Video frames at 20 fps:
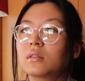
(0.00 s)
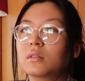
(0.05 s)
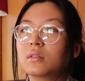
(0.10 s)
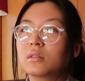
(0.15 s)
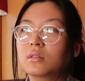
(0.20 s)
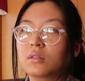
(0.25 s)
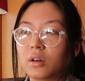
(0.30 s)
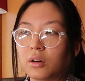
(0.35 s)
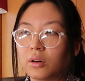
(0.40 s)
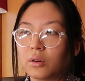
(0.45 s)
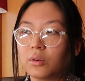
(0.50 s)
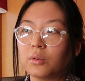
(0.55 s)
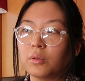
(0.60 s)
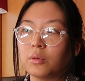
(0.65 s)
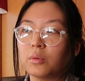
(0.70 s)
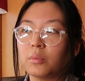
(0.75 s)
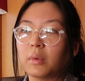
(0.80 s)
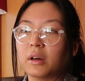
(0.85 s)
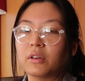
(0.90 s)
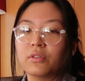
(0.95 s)

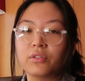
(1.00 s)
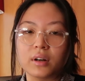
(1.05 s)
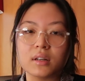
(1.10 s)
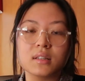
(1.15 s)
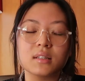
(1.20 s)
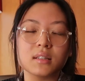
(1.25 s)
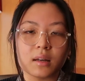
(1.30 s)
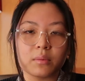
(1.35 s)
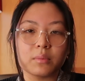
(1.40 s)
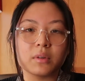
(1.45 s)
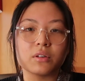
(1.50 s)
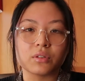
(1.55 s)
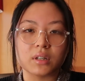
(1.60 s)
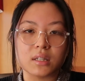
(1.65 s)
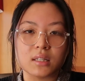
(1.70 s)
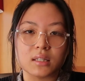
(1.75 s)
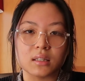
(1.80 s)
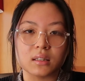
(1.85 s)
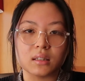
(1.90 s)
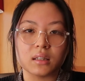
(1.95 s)
So my friend sent me
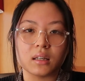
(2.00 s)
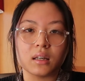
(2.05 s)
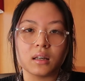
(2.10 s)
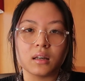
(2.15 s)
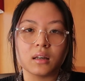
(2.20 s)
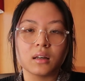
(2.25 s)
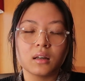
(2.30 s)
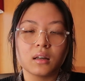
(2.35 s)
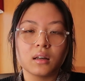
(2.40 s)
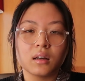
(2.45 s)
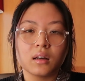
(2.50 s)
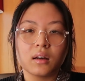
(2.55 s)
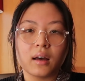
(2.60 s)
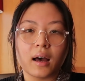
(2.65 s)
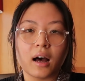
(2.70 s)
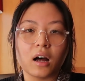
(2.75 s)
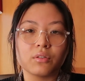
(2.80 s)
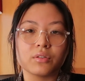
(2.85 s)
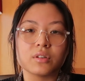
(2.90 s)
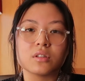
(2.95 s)
recently
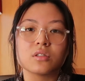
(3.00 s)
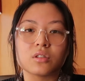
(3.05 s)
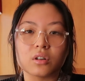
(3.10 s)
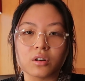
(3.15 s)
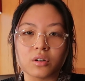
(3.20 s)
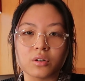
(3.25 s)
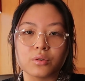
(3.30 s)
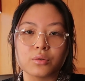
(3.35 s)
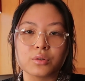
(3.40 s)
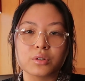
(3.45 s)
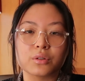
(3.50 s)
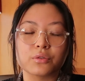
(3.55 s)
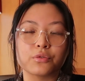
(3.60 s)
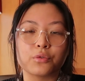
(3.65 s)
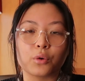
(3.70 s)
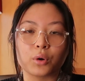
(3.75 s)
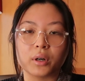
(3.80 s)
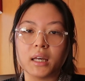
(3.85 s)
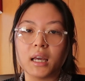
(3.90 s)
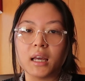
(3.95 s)
Alvin Zhou's
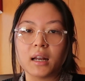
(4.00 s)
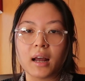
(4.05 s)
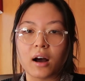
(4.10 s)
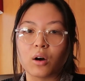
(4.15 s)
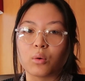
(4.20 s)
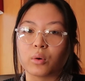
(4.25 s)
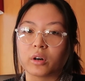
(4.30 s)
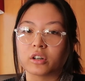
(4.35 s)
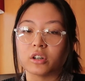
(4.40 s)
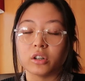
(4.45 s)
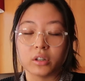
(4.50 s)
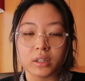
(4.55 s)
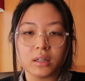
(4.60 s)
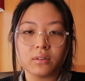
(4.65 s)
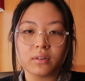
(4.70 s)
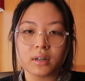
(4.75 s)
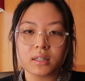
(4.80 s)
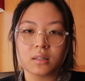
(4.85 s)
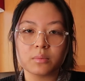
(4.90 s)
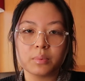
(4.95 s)
48 hour cookie
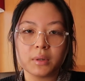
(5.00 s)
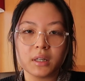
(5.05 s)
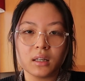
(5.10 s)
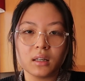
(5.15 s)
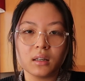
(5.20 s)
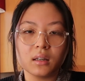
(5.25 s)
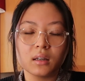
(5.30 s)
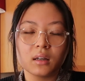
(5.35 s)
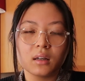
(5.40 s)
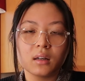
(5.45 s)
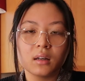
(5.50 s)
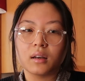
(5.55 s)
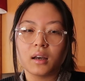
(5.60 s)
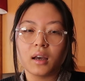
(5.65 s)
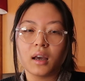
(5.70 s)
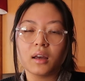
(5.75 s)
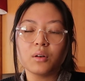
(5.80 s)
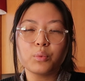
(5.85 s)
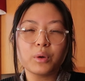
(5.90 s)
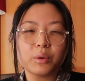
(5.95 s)
recipe,
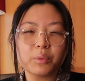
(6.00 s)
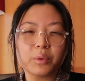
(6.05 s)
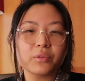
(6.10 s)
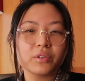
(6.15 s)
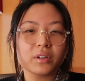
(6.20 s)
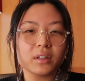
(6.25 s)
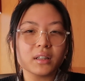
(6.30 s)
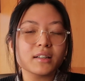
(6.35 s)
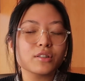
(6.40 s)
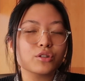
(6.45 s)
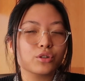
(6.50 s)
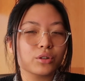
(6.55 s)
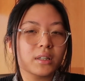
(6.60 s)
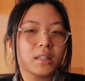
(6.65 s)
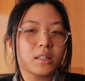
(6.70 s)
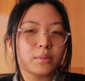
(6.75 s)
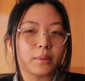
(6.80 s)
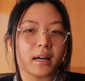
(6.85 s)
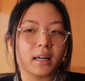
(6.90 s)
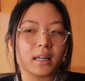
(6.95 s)
and we were really
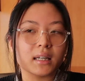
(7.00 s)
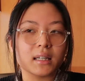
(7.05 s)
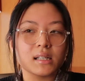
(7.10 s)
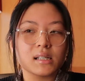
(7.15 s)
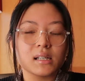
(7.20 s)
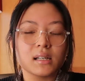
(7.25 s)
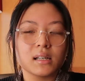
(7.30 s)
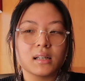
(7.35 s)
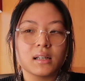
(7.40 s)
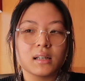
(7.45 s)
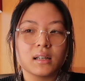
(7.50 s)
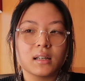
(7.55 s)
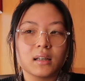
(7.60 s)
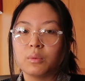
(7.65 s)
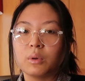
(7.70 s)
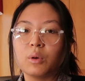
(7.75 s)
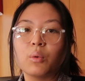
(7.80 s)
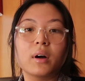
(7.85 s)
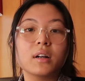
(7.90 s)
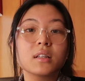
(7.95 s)
intrigued by it.
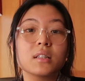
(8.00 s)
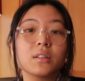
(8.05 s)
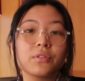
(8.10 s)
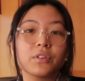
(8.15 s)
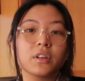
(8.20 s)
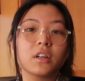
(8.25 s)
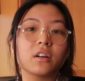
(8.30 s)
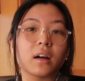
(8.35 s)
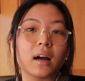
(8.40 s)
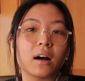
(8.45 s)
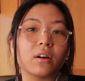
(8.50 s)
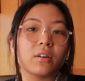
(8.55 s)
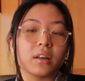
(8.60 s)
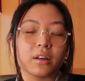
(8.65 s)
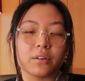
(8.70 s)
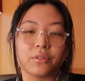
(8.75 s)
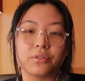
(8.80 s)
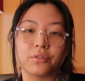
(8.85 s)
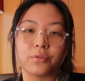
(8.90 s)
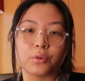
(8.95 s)
We wanted to figure out
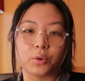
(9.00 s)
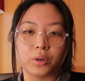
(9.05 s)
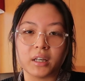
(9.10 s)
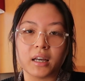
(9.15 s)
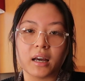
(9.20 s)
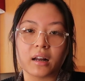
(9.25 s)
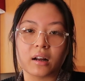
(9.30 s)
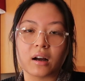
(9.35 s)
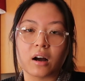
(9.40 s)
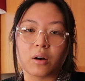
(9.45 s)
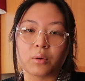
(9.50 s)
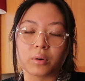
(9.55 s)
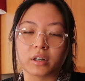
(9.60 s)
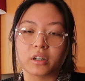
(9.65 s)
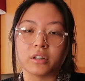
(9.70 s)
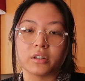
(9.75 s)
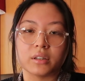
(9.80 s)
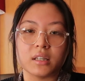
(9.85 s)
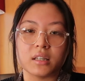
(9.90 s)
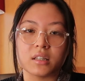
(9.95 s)
if 48 hour
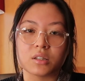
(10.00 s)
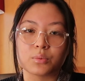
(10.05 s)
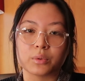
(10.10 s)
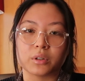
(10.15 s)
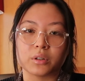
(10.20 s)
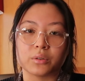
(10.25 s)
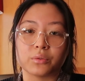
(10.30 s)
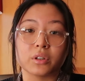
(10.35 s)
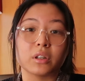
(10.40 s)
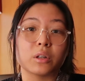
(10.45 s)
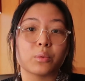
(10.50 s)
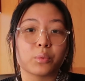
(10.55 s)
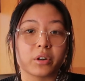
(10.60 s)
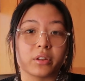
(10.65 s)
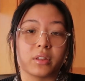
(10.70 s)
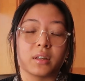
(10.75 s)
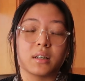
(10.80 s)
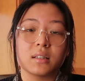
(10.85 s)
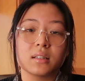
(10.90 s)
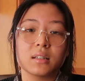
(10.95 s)
cookies were really
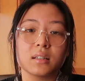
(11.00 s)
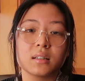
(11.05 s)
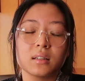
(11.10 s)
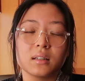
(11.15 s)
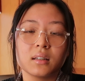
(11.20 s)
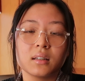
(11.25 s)
worth it